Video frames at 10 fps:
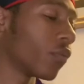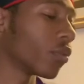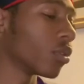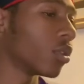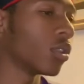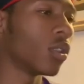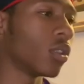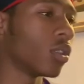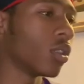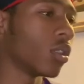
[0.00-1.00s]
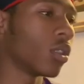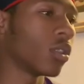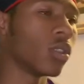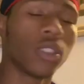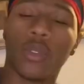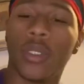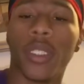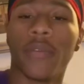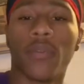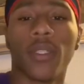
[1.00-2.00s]
for tuning
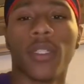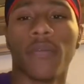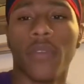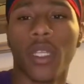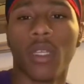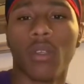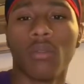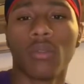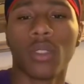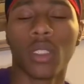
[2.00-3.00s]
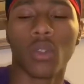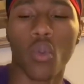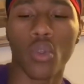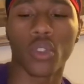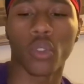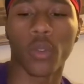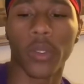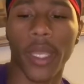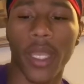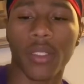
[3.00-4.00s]
in for another video, another horror story
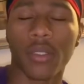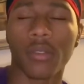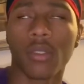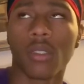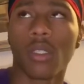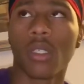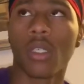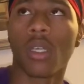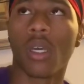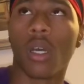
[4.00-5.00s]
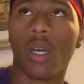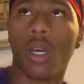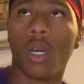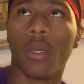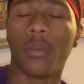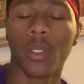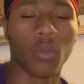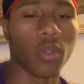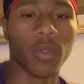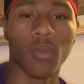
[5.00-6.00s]
reaction. It
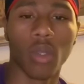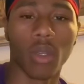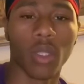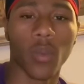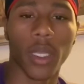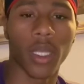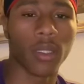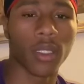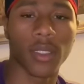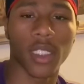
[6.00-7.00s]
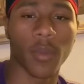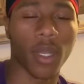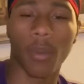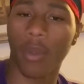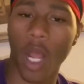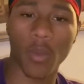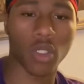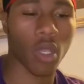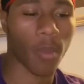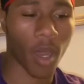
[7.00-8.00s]
will be more on the way this summer. I
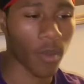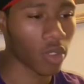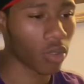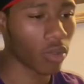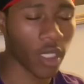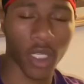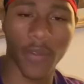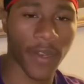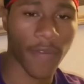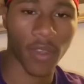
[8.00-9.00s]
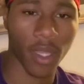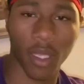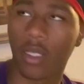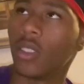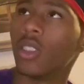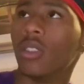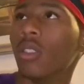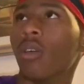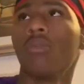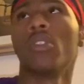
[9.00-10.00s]
promise you. And even after that, You
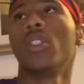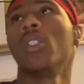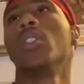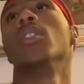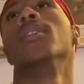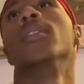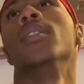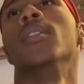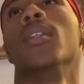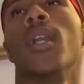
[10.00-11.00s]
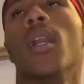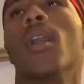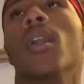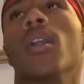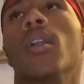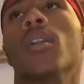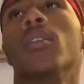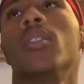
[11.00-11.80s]
know, just need to